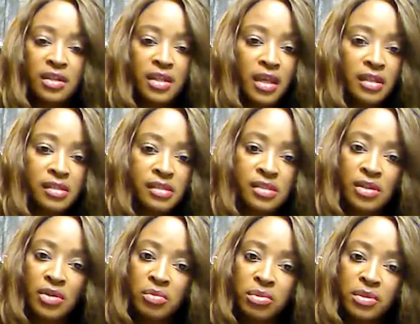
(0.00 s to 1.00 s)
that is
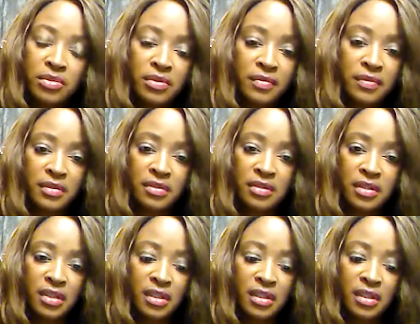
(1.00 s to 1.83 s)
so beautiful.